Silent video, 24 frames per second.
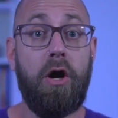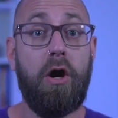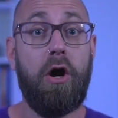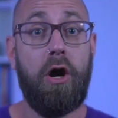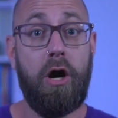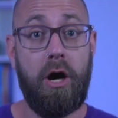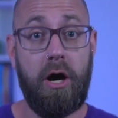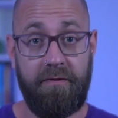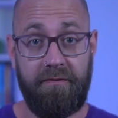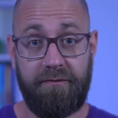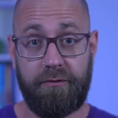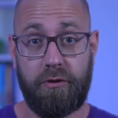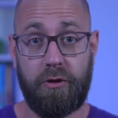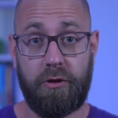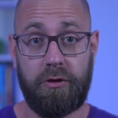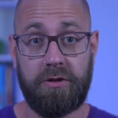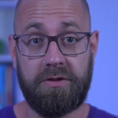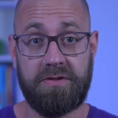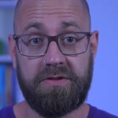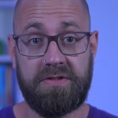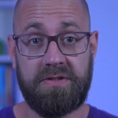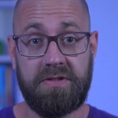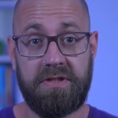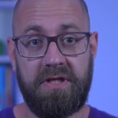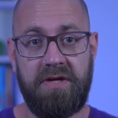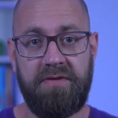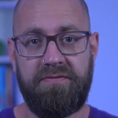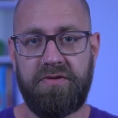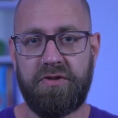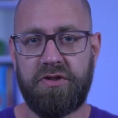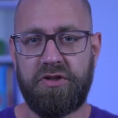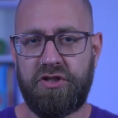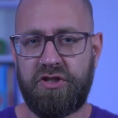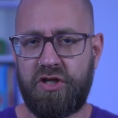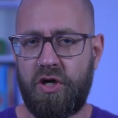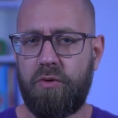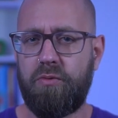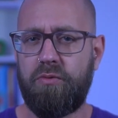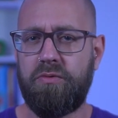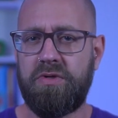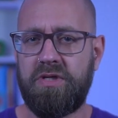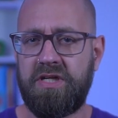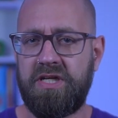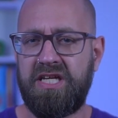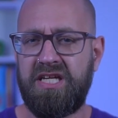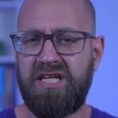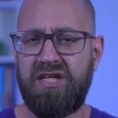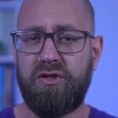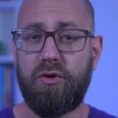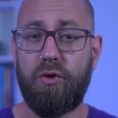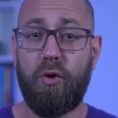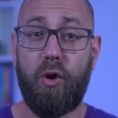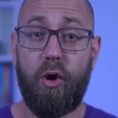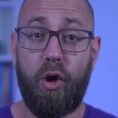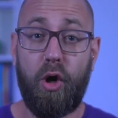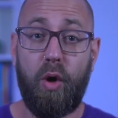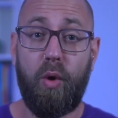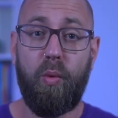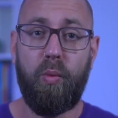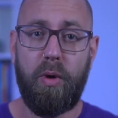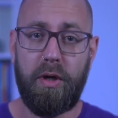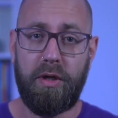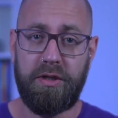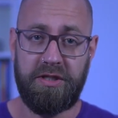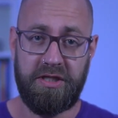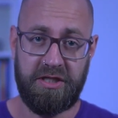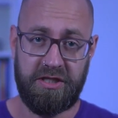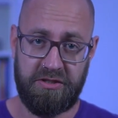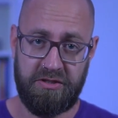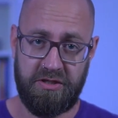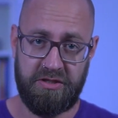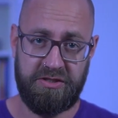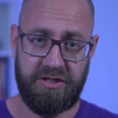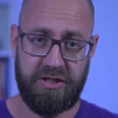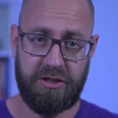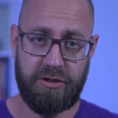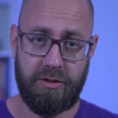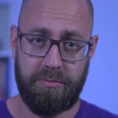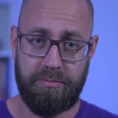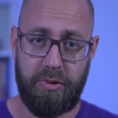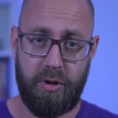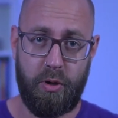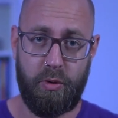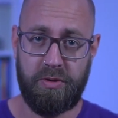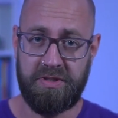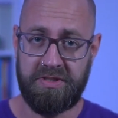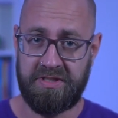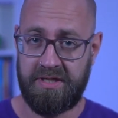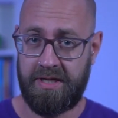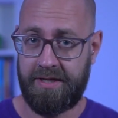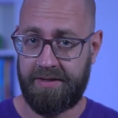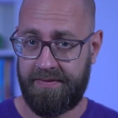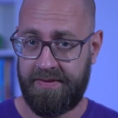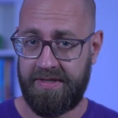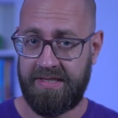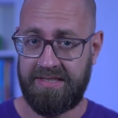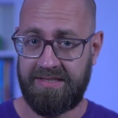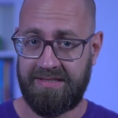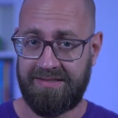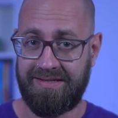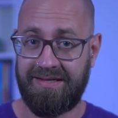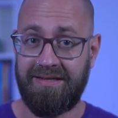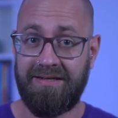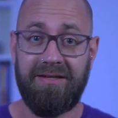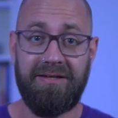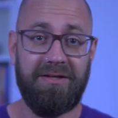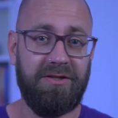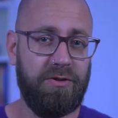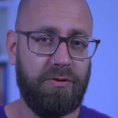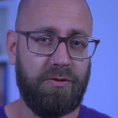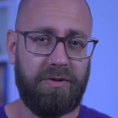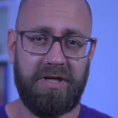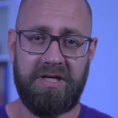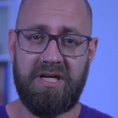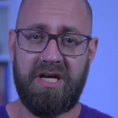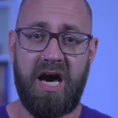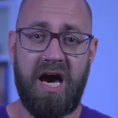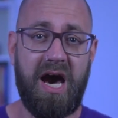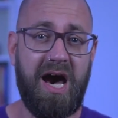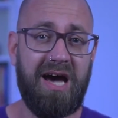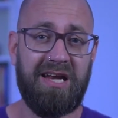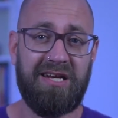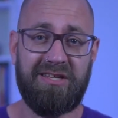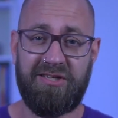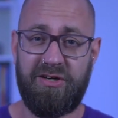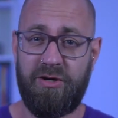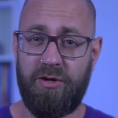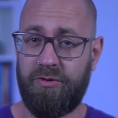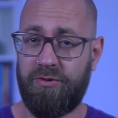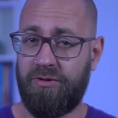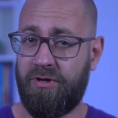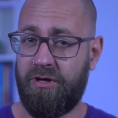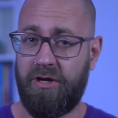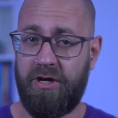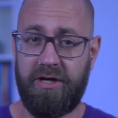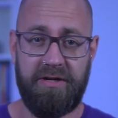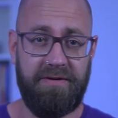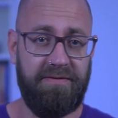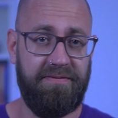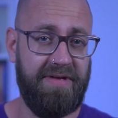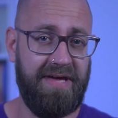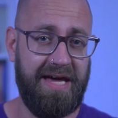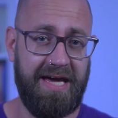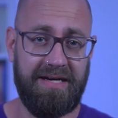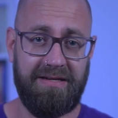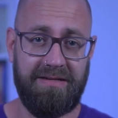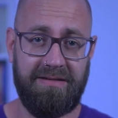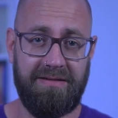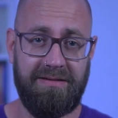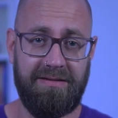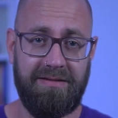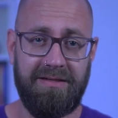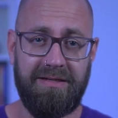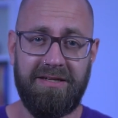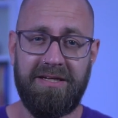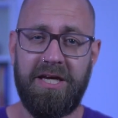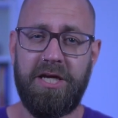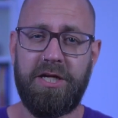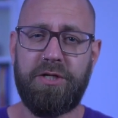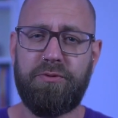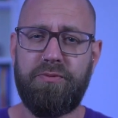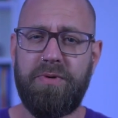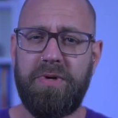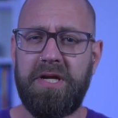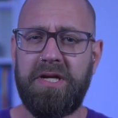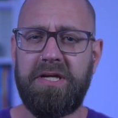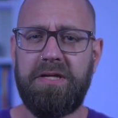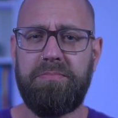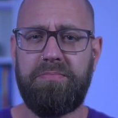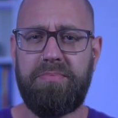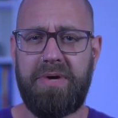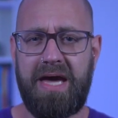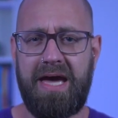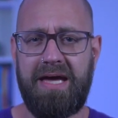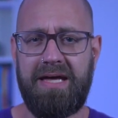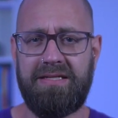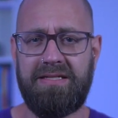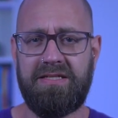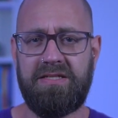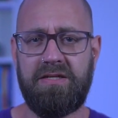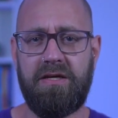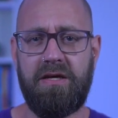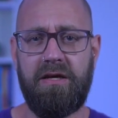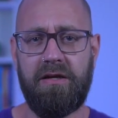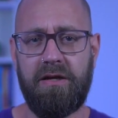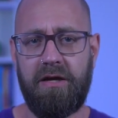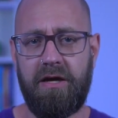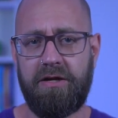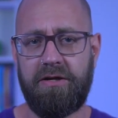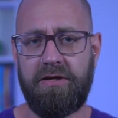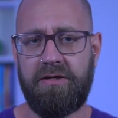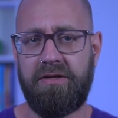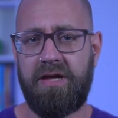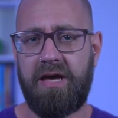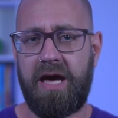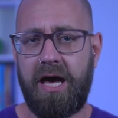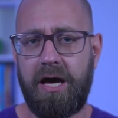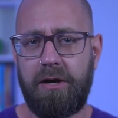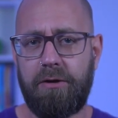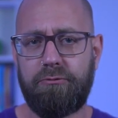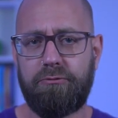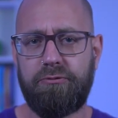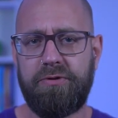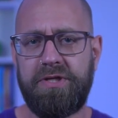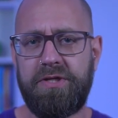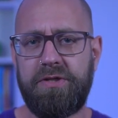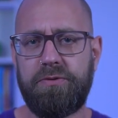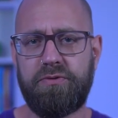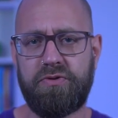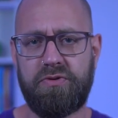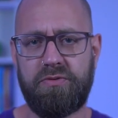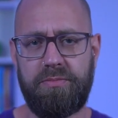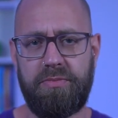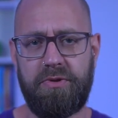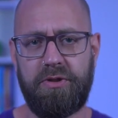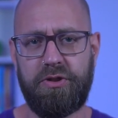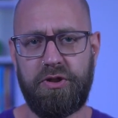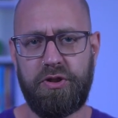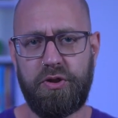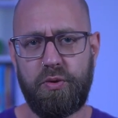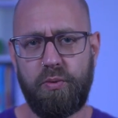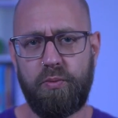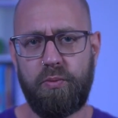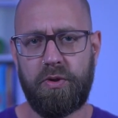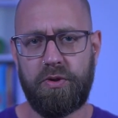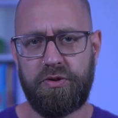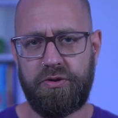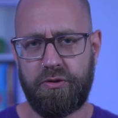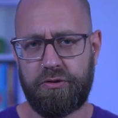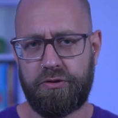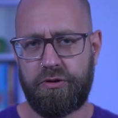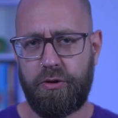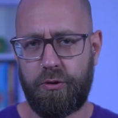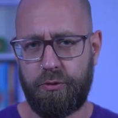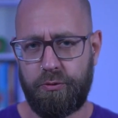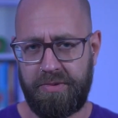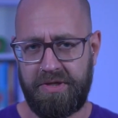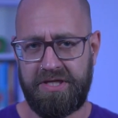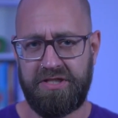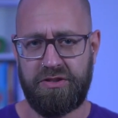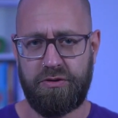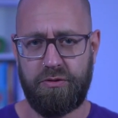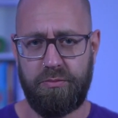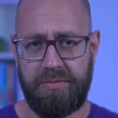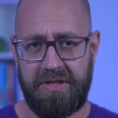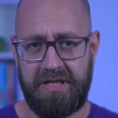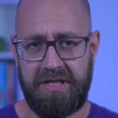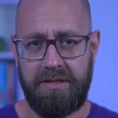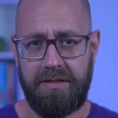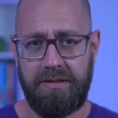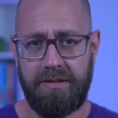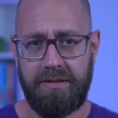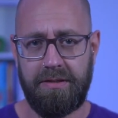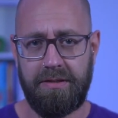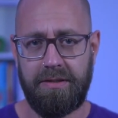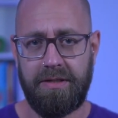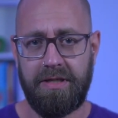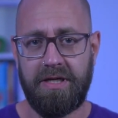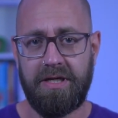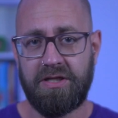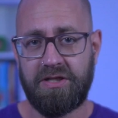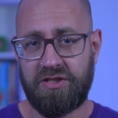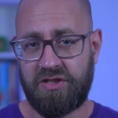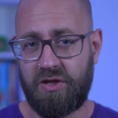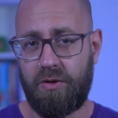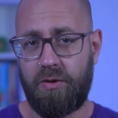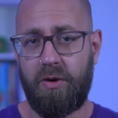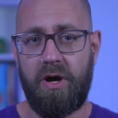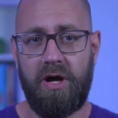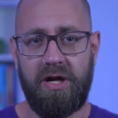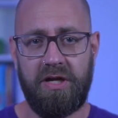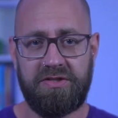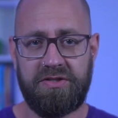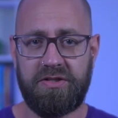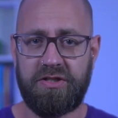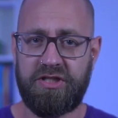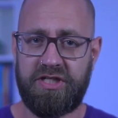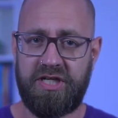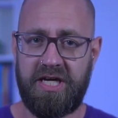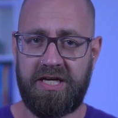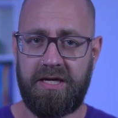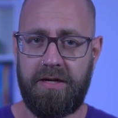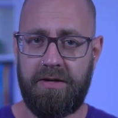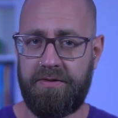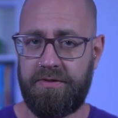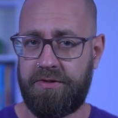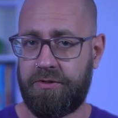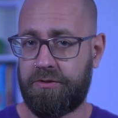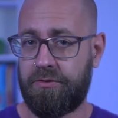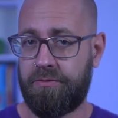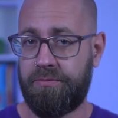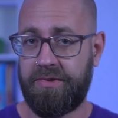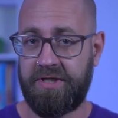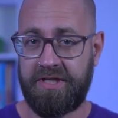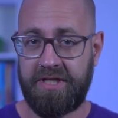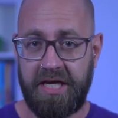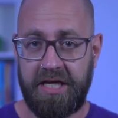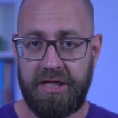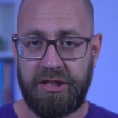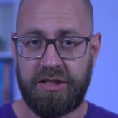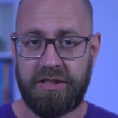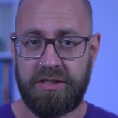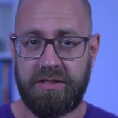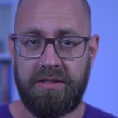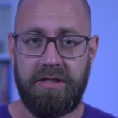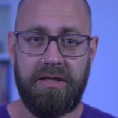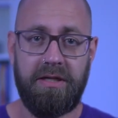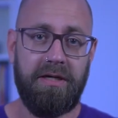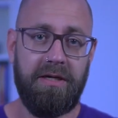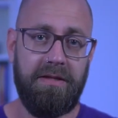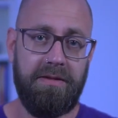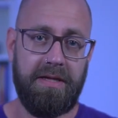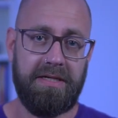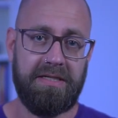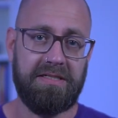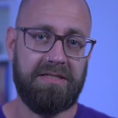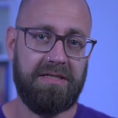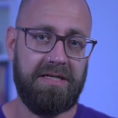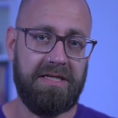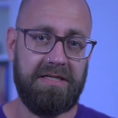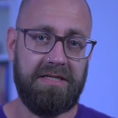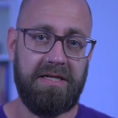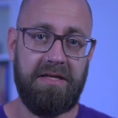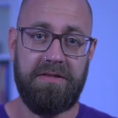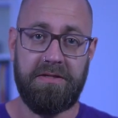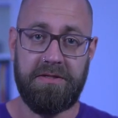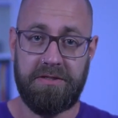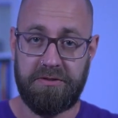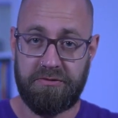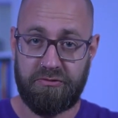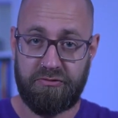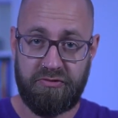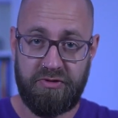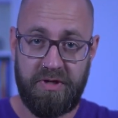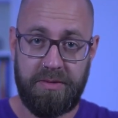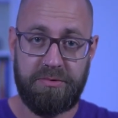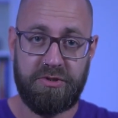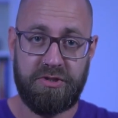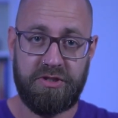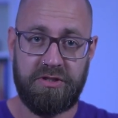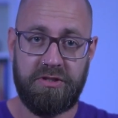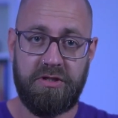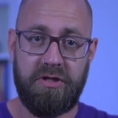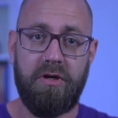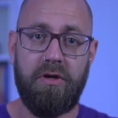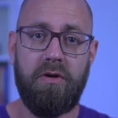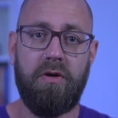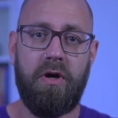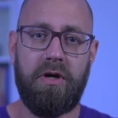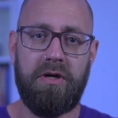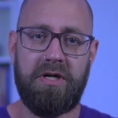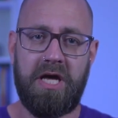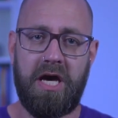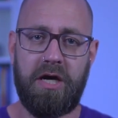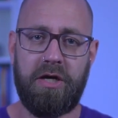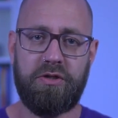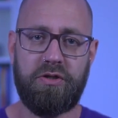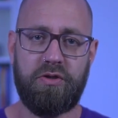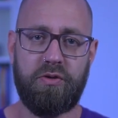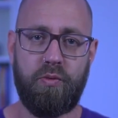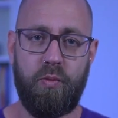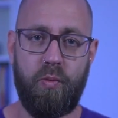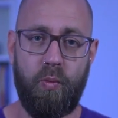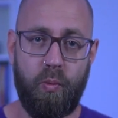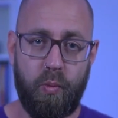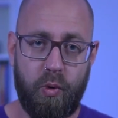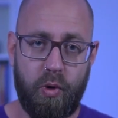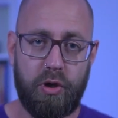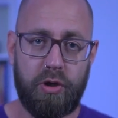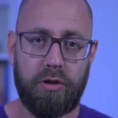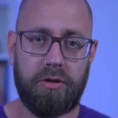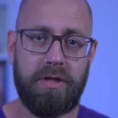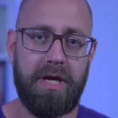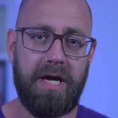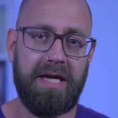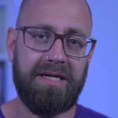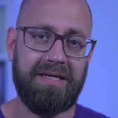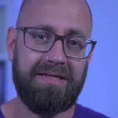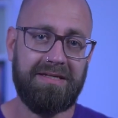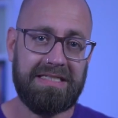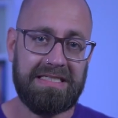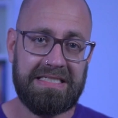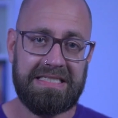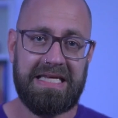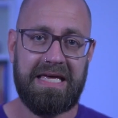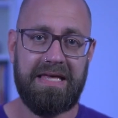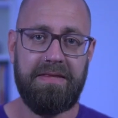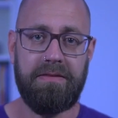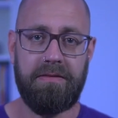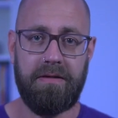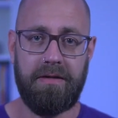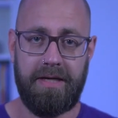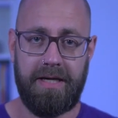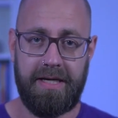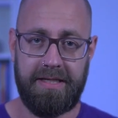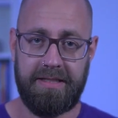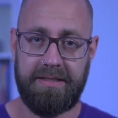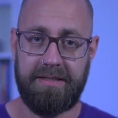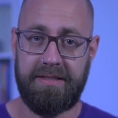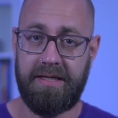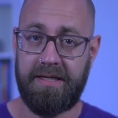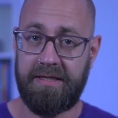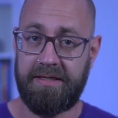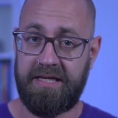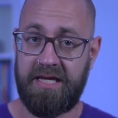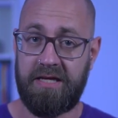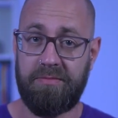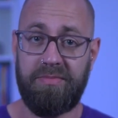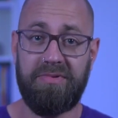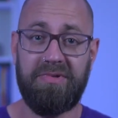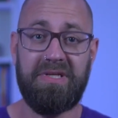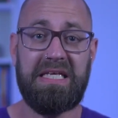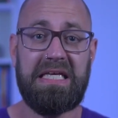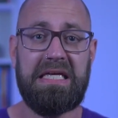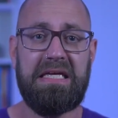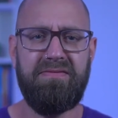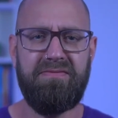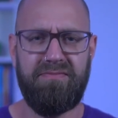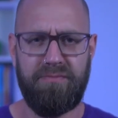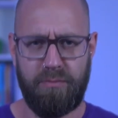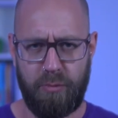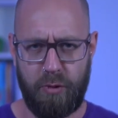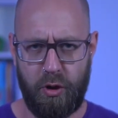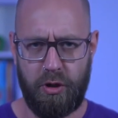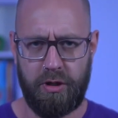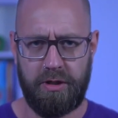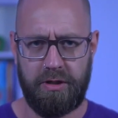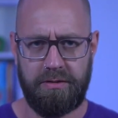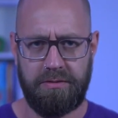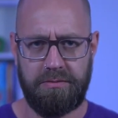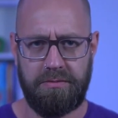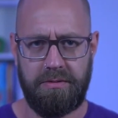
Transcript: Of course, if you don't need or want agnostic components like this, you can hardcode a lot of that. It really depends a lot on how reusable you want your codebase to be, so also check out the documentation that is linked in the description on how to work and extend the Lightning data table even more.